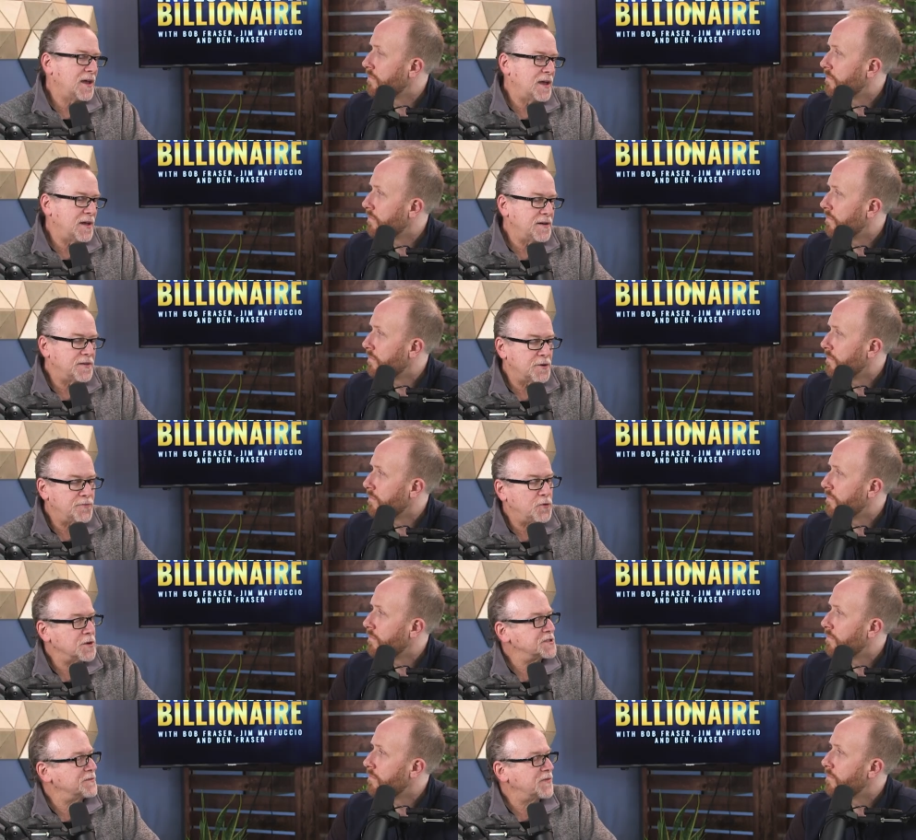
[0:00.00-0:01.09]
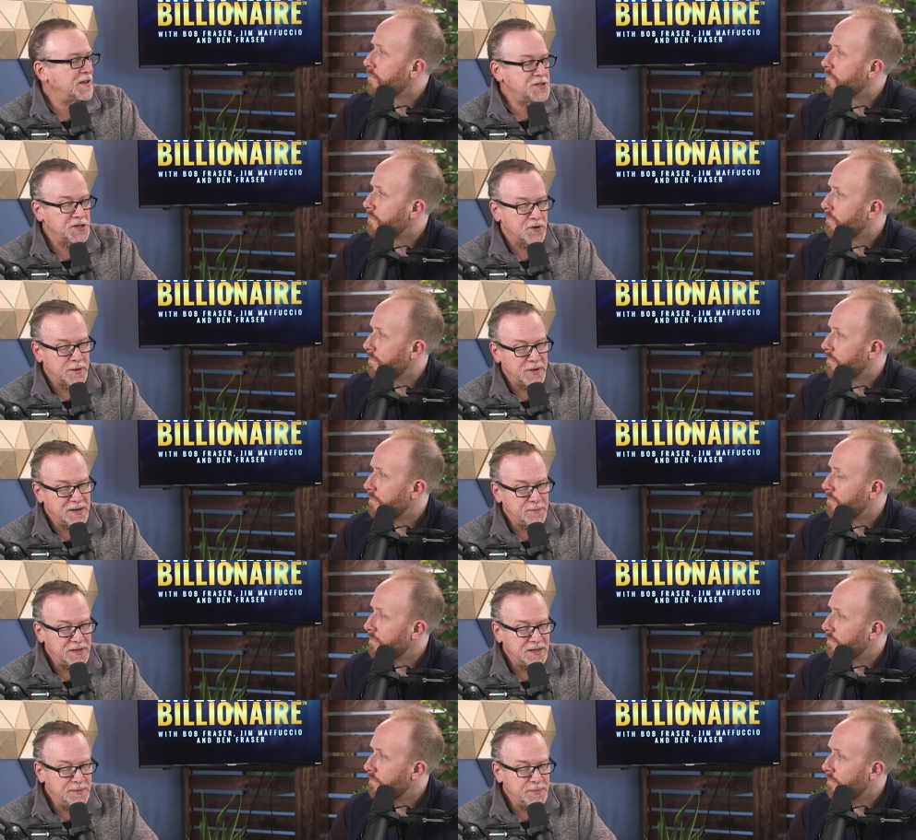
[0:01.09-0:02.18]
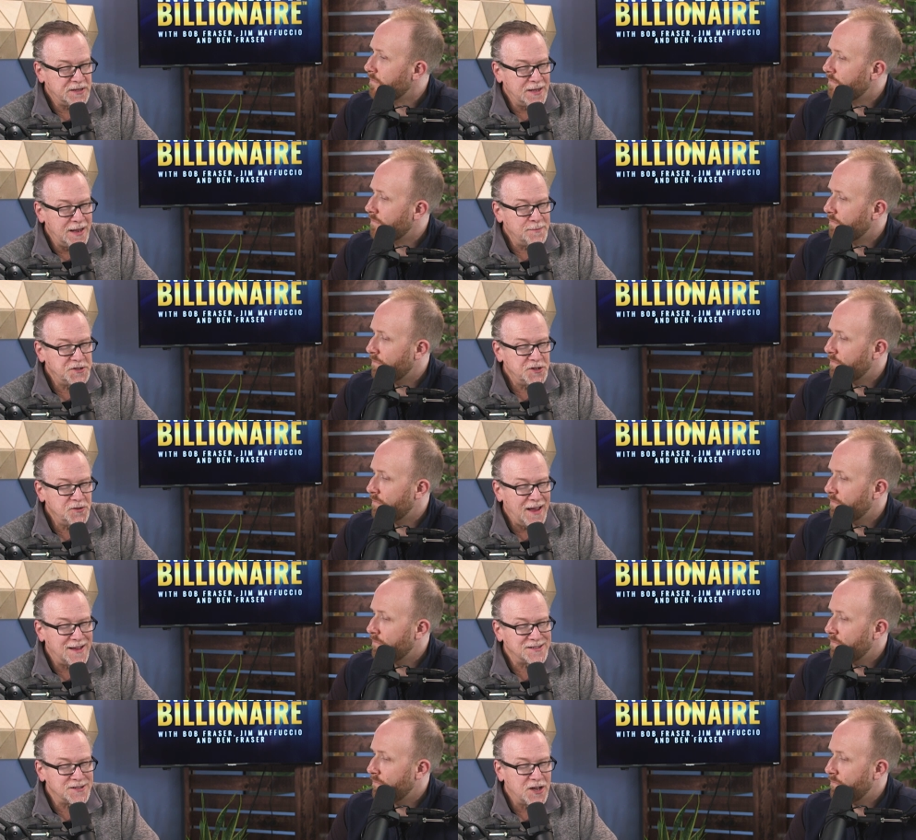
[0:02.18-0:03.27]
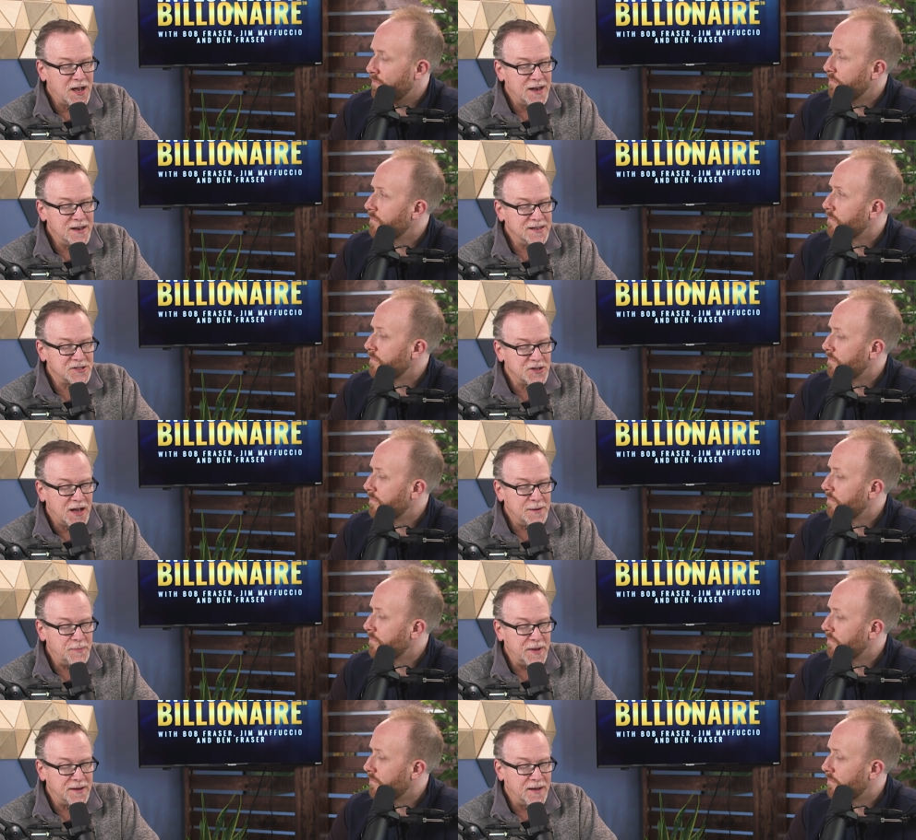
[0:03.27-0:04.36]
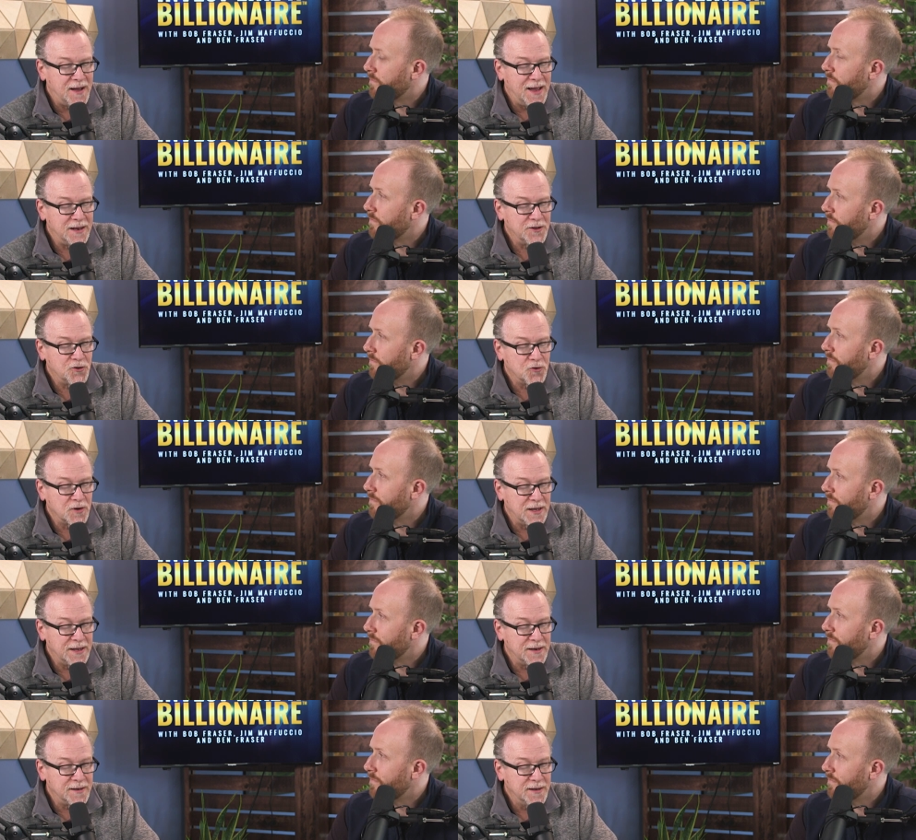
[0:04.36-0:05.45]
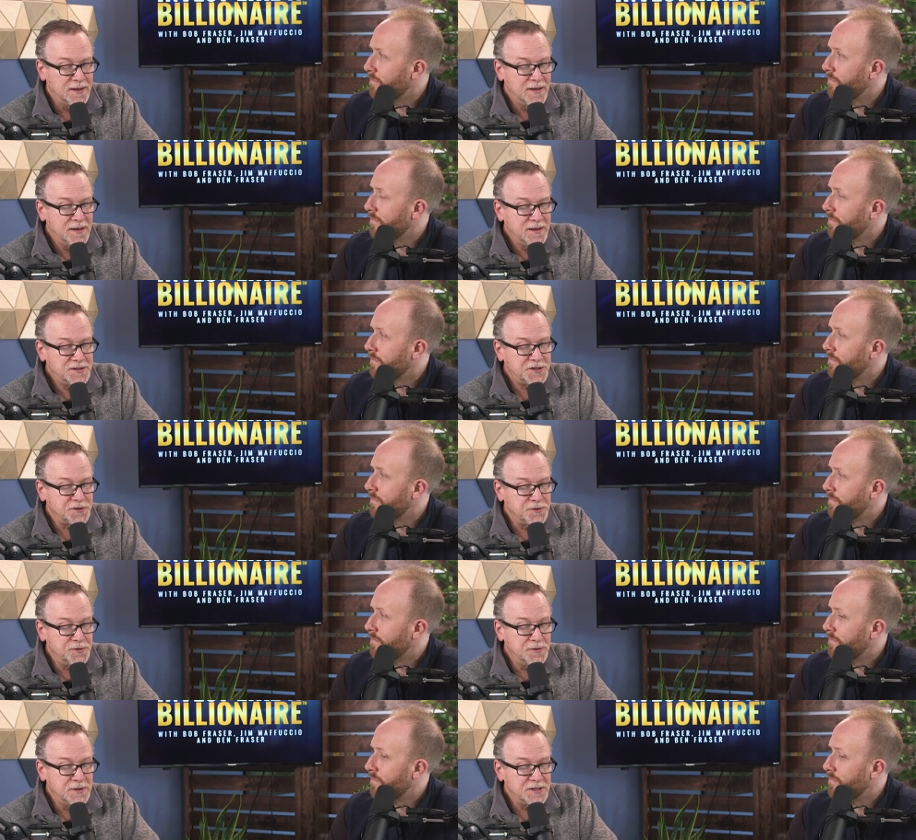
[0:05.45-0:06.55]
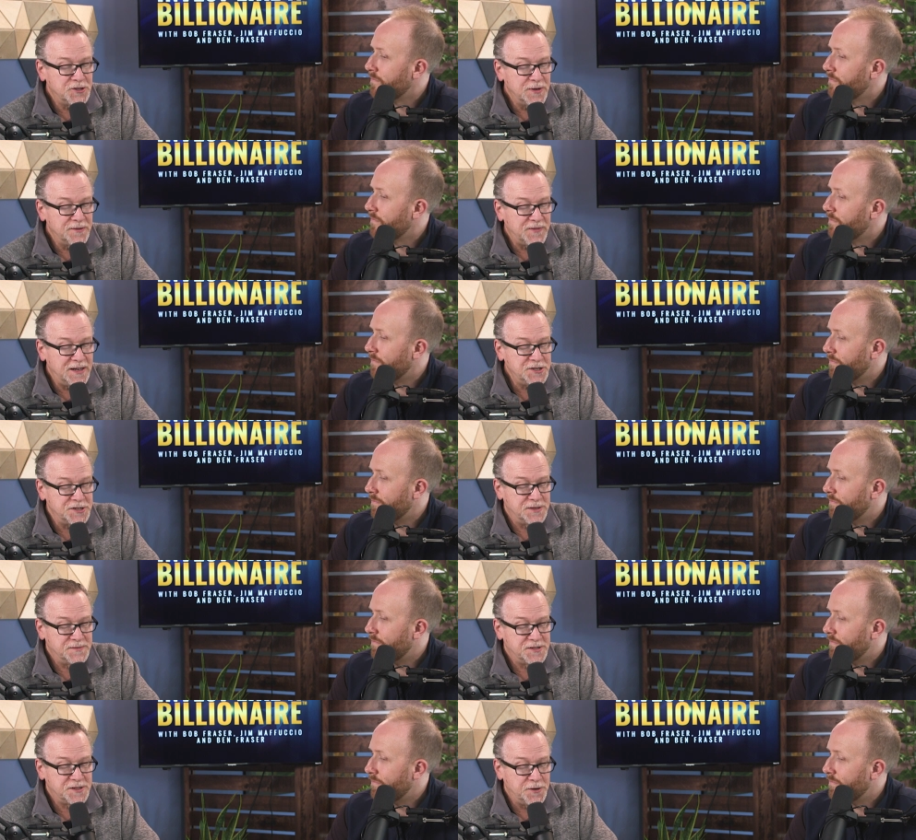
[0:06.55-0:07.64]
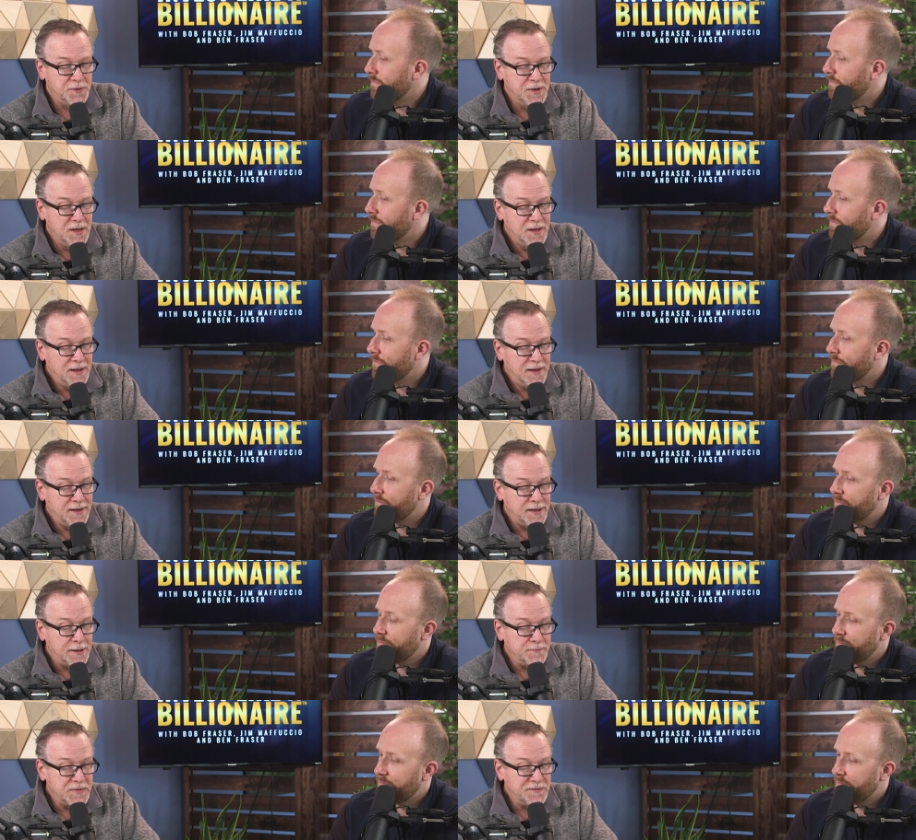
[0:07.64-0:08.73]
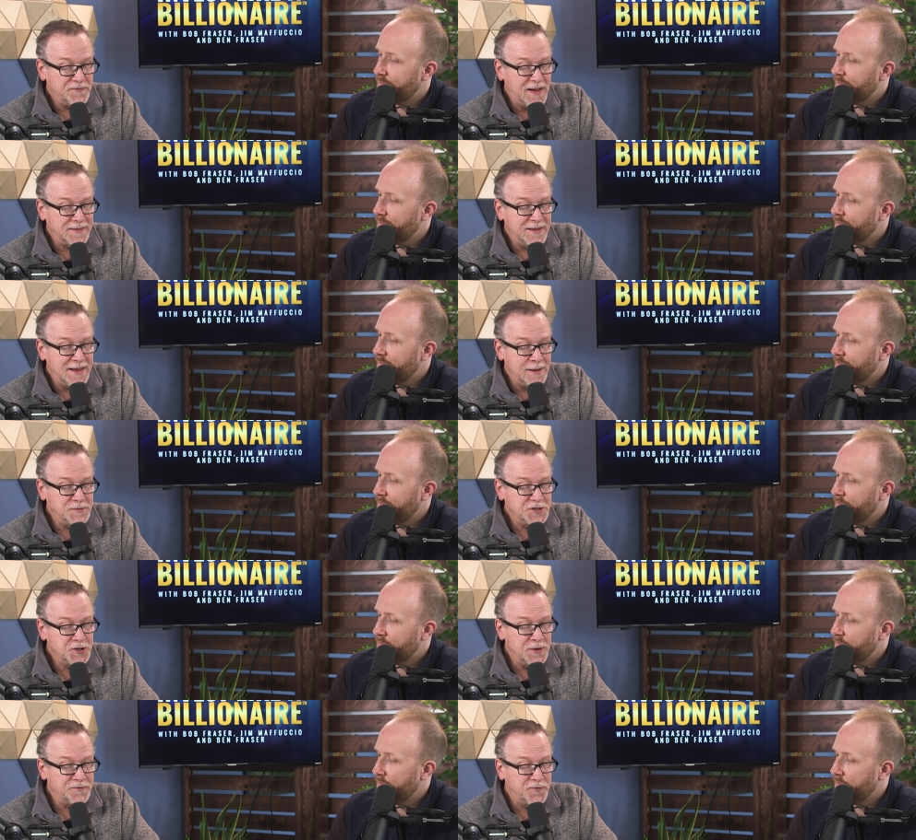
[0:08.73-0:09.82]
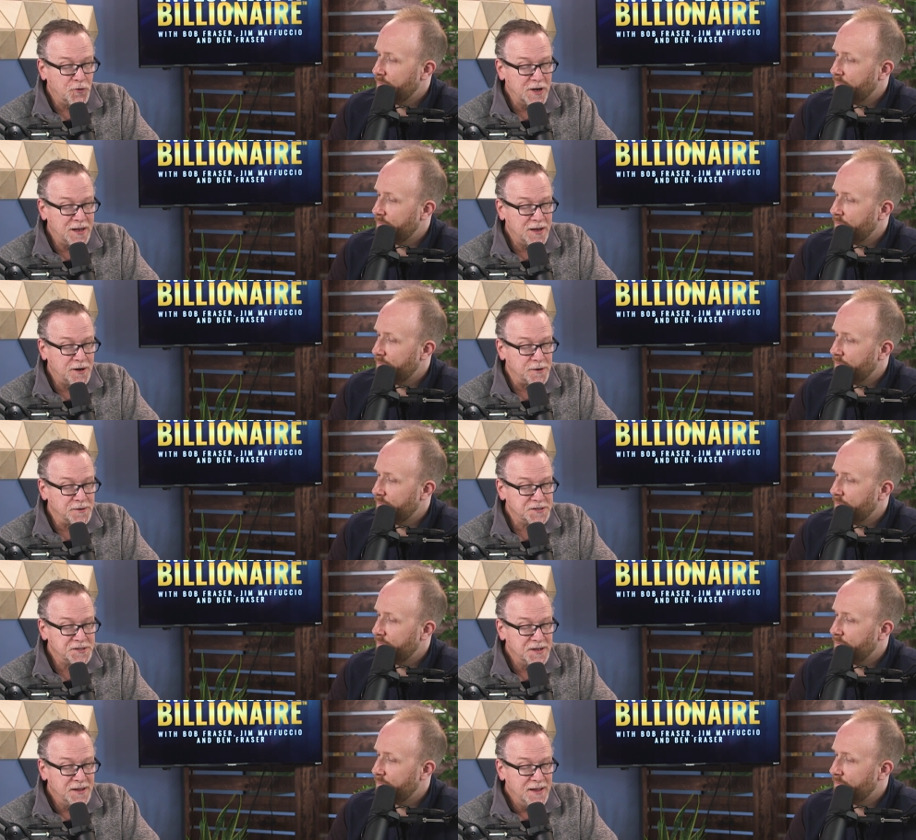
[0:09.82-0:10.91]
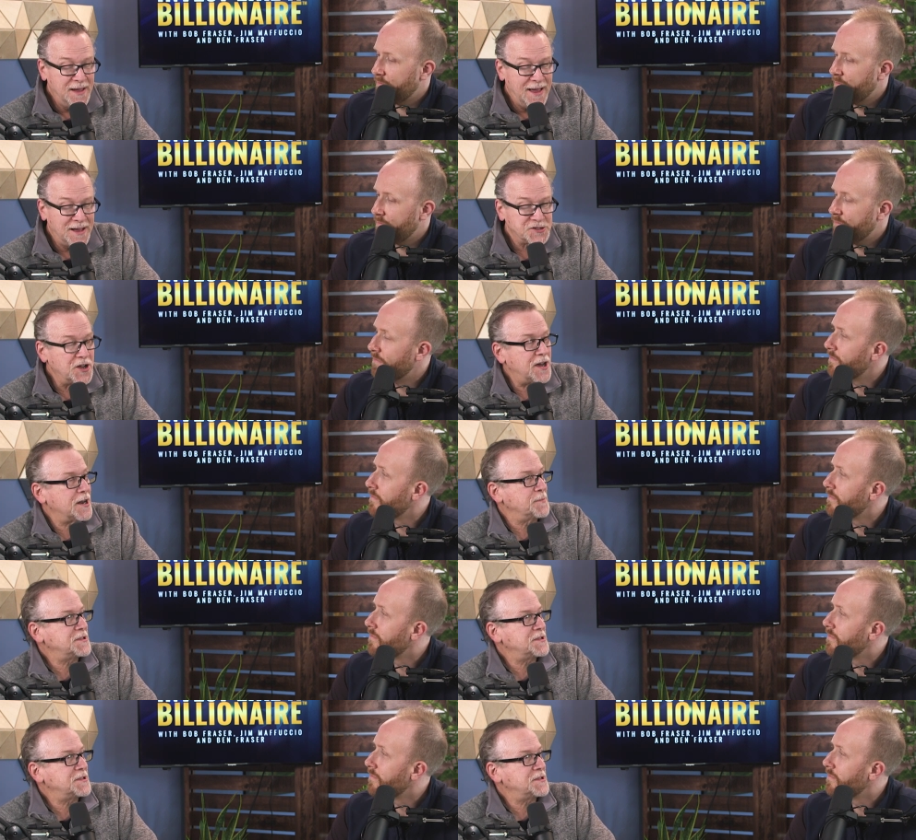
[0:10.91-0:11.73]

Speaker 1: and therefore it's inflationary. But but the, but the M2 has not is not been highly correlated to to inflation. So um, in fact, the M2 in 40 years has gone up